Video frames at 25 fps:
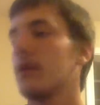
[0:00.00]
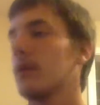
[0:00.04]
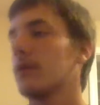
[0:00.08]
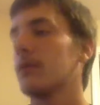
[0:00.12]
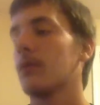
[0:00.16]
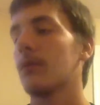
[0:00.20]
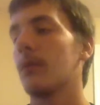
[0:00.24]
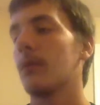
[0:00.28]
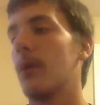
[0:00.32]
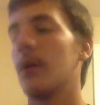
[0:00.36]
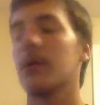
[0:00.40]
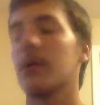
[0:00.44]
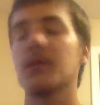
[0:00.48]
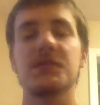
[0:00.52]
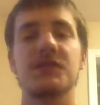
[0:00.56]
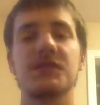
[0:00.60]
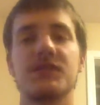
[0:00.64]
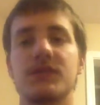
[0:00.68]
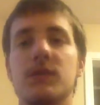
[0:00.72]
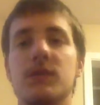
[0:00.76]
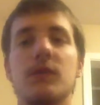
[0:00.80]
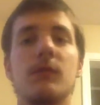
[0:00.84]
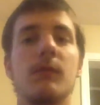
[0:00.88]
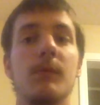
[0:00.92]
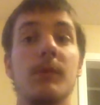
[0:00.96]
The longest
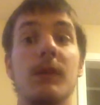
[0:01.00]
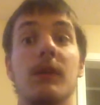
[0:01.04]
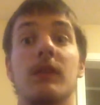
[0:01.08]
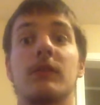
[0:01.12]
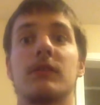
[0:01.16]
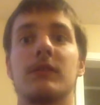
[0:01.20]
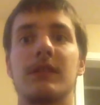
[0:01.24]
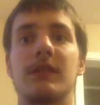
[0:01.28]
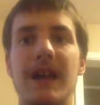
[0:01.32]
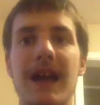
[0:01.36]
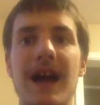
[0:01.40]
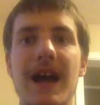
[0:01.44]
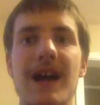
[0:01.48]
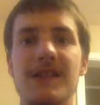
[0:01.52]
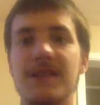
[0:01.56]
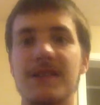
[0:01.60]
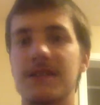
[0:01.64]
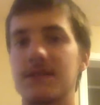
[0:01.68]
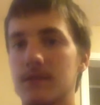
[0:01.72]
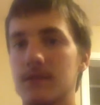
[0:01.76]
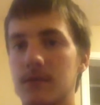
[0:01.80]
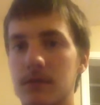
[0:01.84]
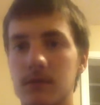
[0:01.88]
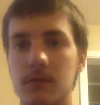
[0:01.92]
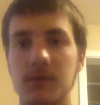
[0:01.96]
song will be the last
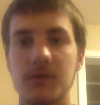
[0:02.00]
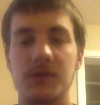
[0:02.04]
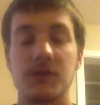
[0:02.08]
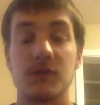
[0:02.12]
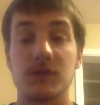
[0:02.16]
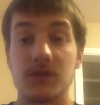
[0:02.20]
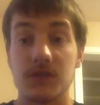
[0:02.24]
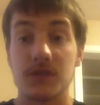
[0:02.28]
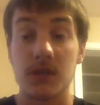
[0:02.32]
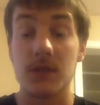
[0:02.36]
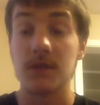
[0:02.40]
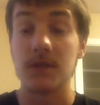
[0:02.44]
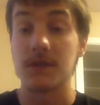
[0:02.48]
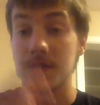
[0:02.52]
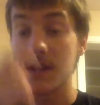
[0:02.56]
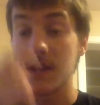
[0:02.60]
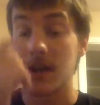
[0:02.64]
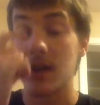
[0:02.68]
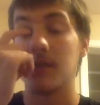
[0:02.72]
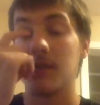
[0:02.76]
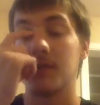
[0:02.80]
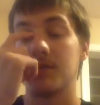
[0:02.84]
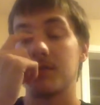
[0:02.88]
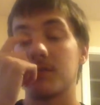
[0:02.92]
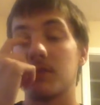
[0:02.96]
song, which is the
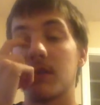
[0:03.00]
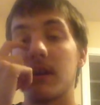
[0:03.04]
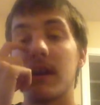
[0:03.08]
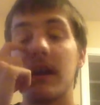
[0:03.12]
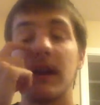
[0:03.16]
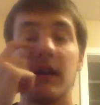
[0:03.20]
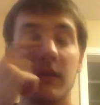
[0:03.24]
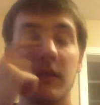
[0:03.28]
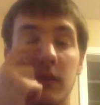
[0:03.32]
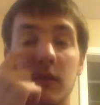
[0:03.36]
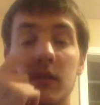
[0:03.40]
self-titled track.